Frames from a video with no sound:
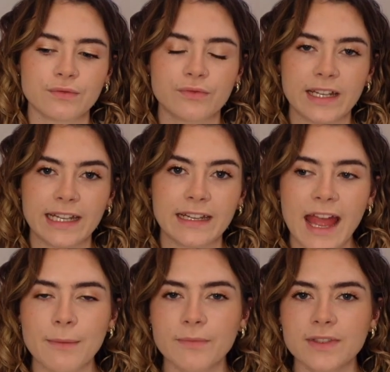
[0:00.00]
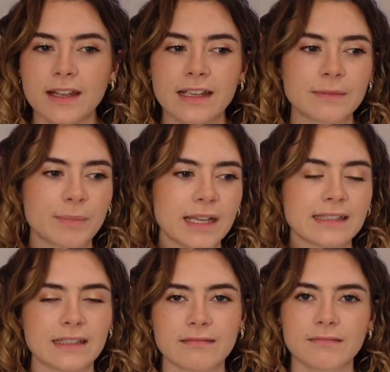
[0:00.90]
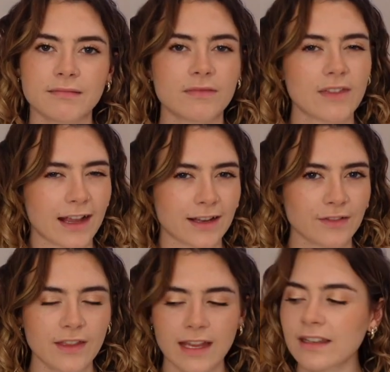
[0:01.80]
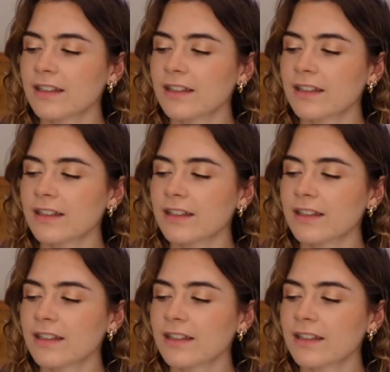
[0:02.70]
re-emphasize bits and that kind of thing.